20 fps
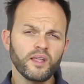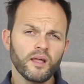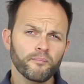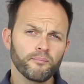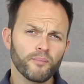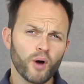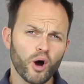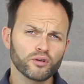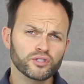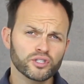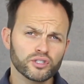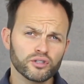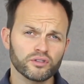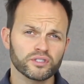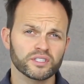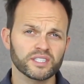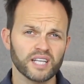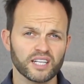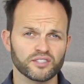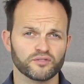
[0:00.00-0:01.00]
Most
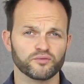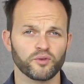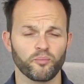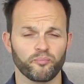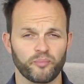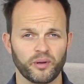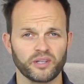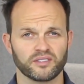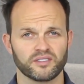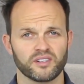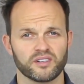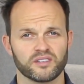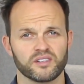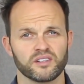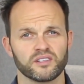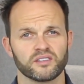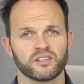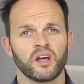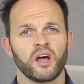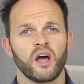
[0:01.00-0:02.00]
successful
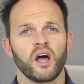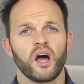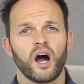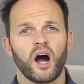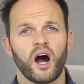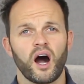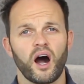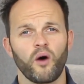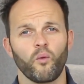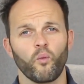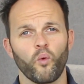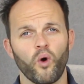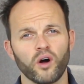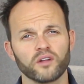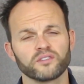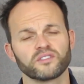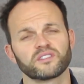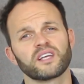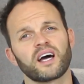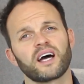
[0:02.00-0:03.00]
businesses are
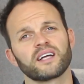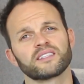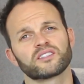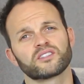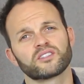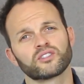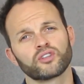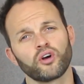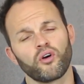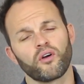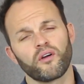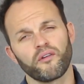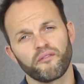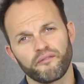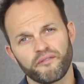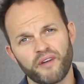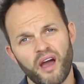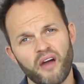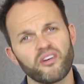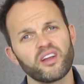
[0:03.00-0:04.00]
ones that took
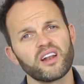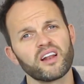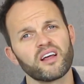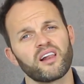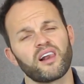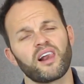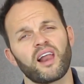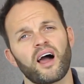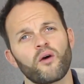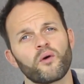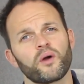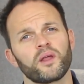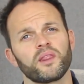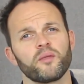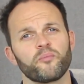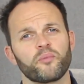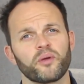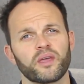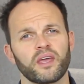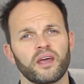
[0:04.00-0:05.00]
very little out in the
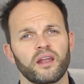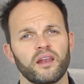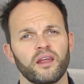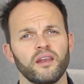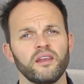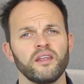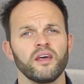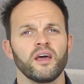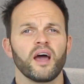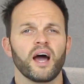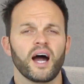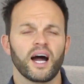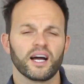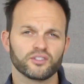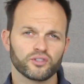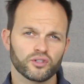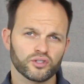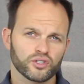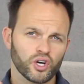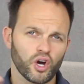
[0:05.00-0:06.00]
beginning and
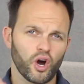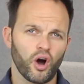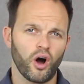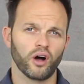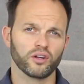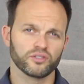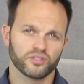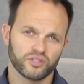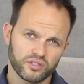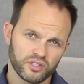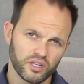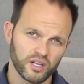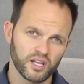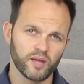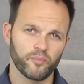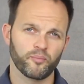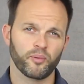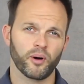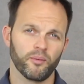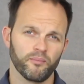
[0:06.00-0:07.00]
just constantly
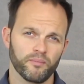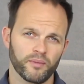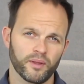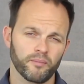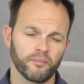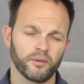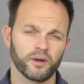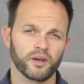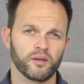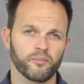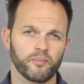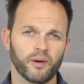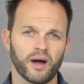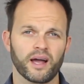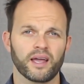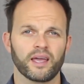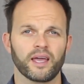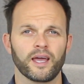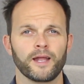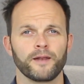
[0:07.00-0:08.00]
pumped the money
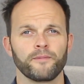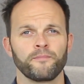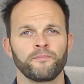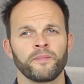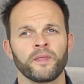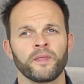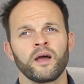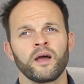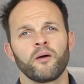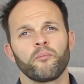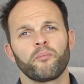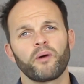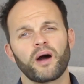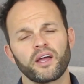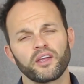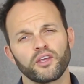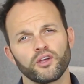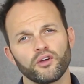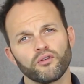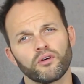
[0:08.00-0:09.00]
back in. By
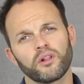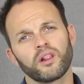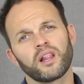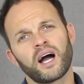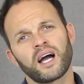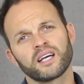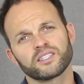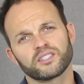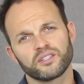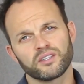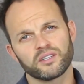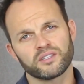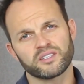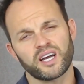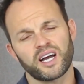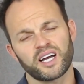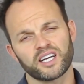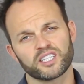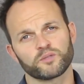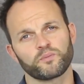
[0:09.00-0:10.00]
utilizing the
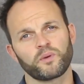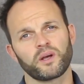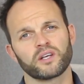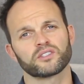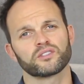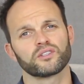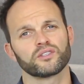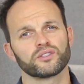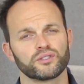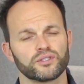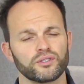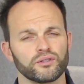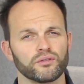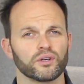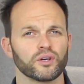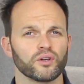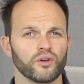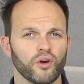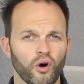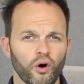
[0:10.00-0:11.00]
tax specialist, you
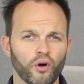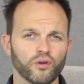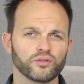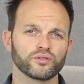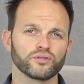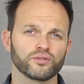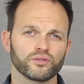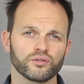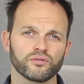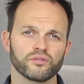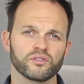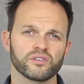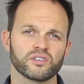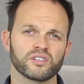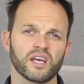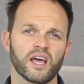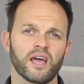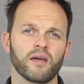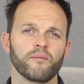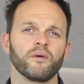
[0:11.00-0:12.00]
can also do the
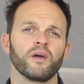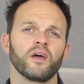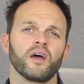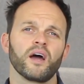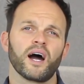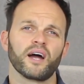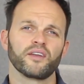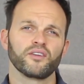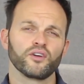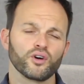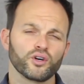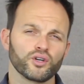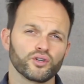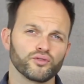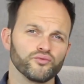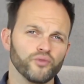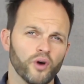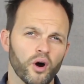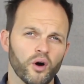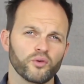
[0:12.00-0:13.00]
same, and your
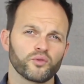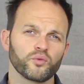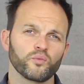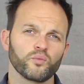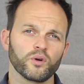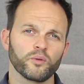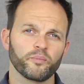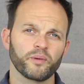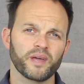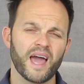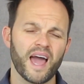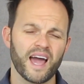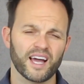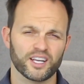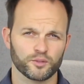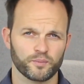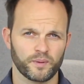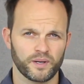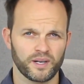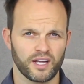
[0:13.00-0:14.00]
growth will be
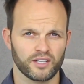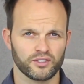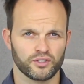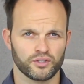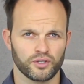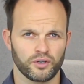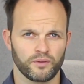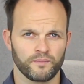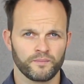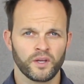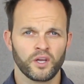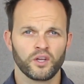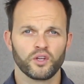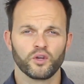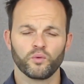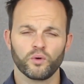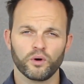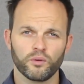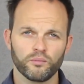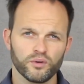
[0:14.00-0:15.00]
exponential.
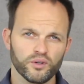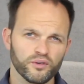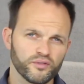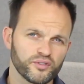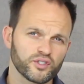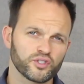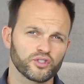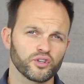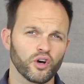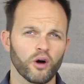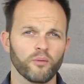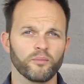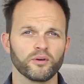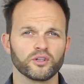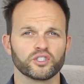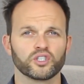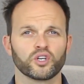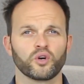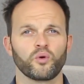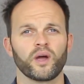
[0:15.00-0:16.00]
You will move so
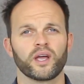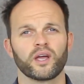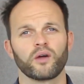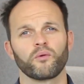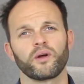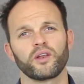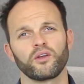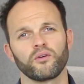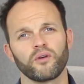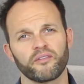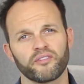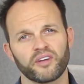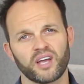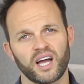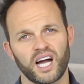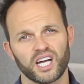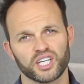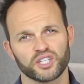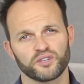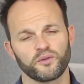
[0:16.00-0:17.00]
much quicker when you have
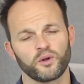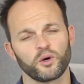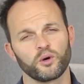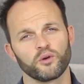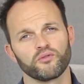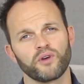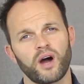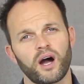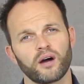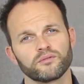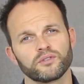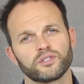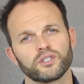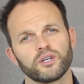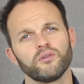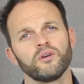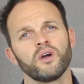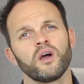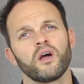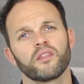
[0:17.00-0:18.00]
cash flow around
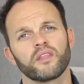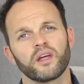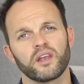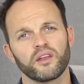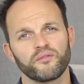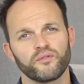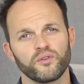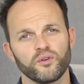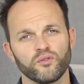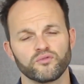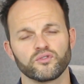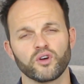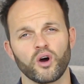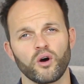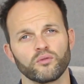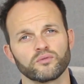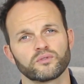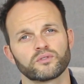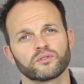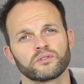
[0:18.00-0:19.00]
you than if you
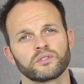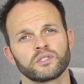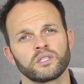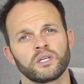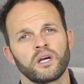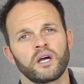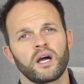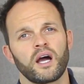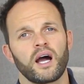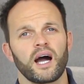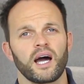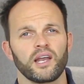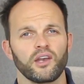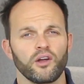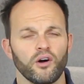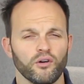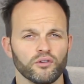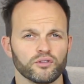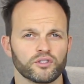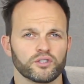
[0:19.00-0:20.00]
don't. And
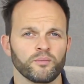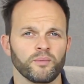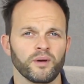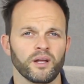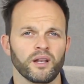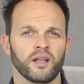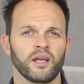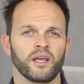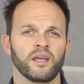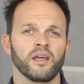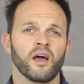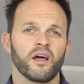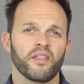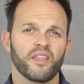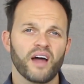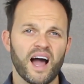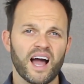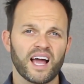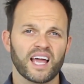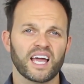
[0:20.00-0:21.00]
ultimately,
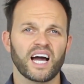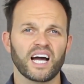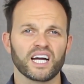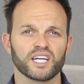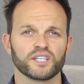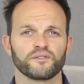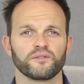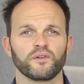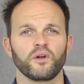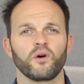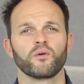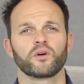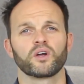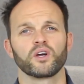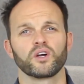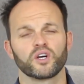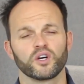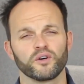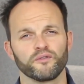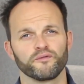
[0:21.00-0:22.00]
that cash flow
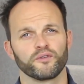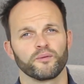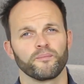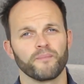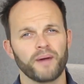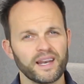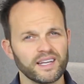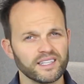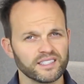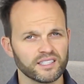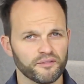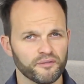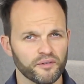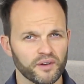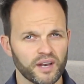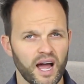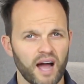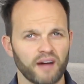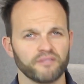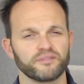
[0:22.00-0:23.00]
can come from many
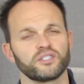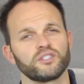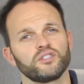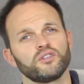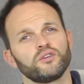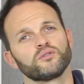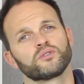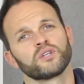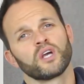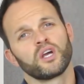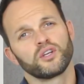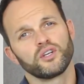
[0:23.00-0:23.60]
different avenues.